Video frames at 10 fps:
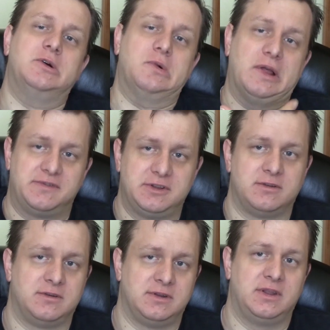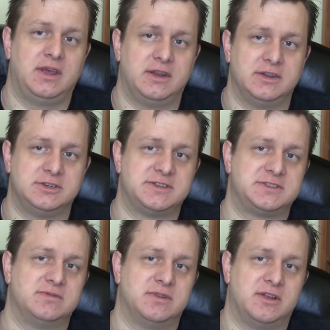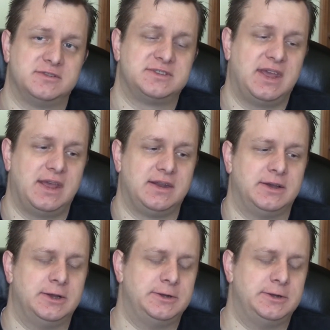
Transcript: will have to learn and adjust to and understand.